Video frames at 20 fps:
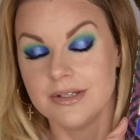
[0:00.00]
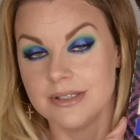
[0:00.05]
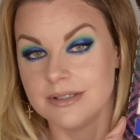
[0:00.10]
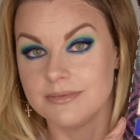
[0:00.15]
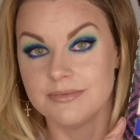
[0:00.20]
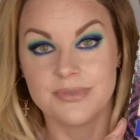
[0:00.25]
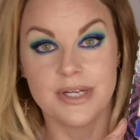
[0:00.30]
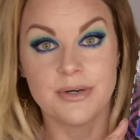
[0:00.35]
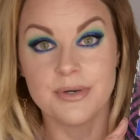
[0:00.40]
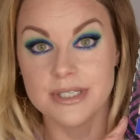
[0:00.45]

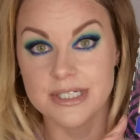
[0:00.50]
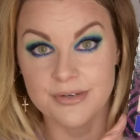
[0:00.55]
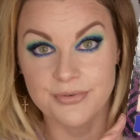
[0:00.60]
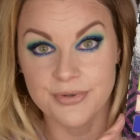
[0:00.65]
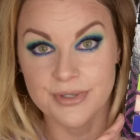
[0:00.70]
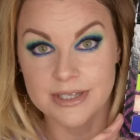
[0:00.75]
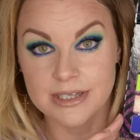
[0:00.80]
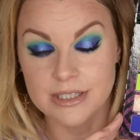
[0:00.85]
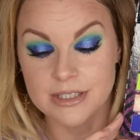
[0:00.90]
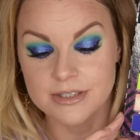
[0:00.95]
very
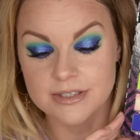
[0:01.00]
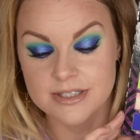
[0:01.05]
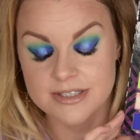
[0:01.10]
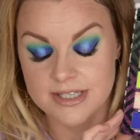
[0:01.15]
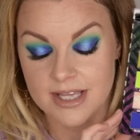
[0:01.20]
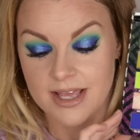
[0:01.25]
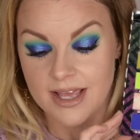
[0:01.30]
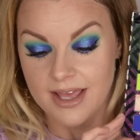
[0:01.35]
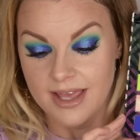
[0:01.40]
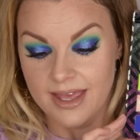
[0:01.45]
different looks.
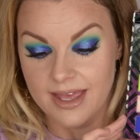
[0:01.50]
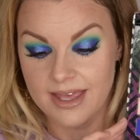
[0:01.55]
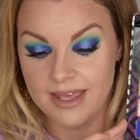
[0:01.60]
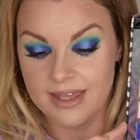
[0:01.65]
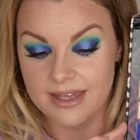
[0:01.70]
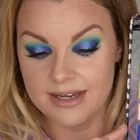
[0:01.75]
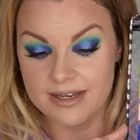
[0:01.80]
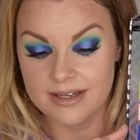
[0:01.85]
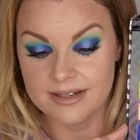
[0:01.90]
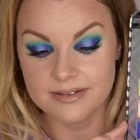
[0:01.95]

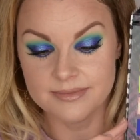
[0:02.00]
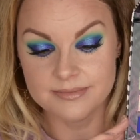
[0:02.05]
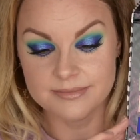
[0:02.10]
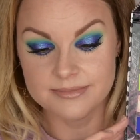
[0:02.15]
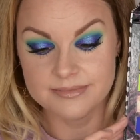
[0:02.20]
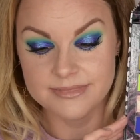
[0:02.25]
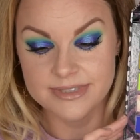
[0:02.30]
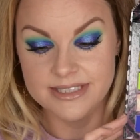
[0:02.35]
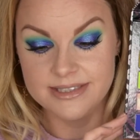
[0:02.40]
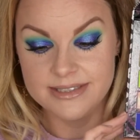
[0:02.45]
And
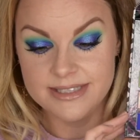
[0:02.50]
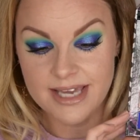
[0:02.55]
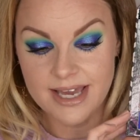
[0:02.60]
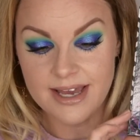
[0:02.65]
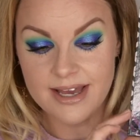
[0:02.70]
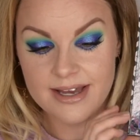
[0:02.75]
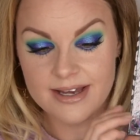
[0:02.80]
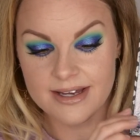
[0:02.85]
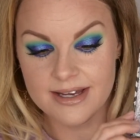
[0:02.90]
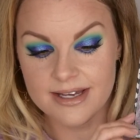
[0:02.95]

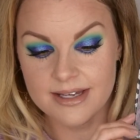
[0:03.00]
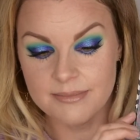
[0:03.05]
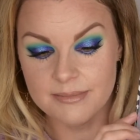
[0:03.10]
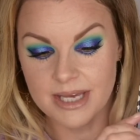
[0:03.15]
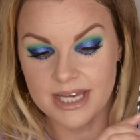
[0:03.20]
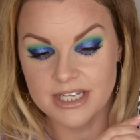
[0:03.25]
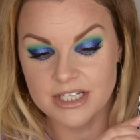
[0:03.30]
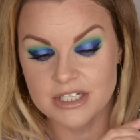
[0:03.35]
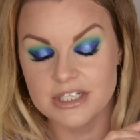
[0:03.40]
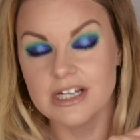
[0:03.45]
yeah, I'm
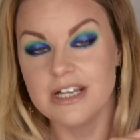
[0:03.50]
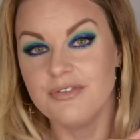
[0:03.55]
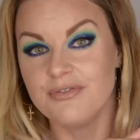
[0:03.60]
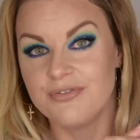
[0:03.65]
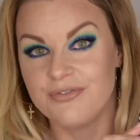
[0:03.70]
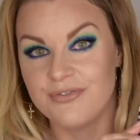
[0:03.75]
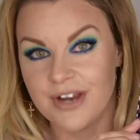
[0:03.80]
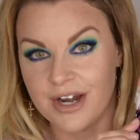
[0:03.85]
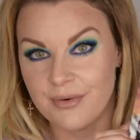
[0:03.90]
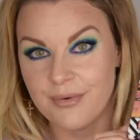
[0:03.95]
actually
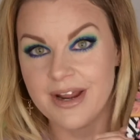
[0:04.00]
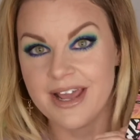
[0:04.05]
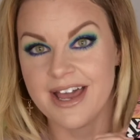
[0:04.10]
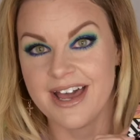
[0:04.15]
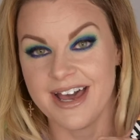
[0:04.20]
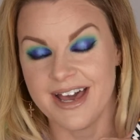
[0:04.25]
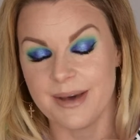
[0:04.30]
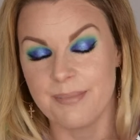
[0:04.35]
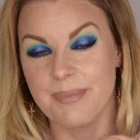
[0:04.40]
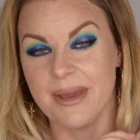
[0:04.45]
very
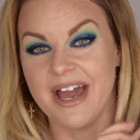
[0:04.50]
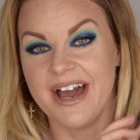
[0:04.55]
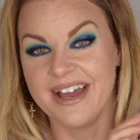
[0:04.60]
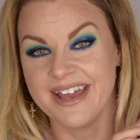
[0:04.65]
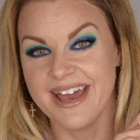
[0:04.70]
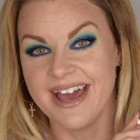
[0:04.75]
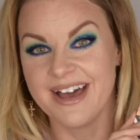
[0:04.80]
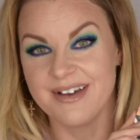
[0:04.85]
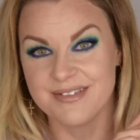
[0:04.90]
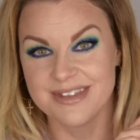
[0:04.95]
happy I
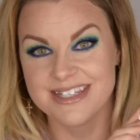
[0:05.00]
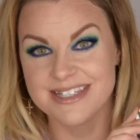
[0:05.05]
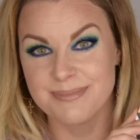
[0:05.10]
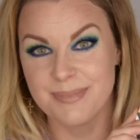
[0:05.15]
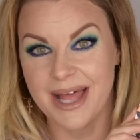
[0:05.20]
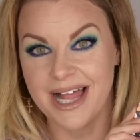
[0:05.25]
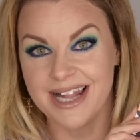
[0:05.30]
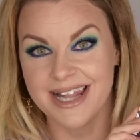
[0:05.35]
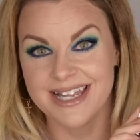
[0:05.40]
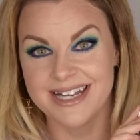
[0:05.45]
have this
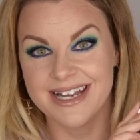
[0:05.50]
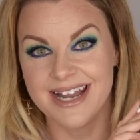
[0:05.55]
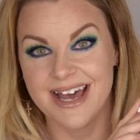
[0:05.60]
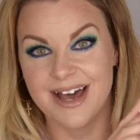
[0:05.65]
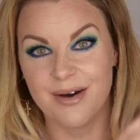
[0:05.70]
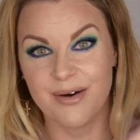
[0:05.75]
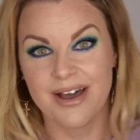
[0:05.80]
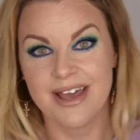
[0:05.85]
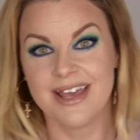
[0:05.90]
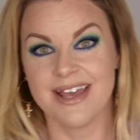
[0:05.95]
palette
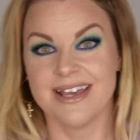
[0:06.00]
now.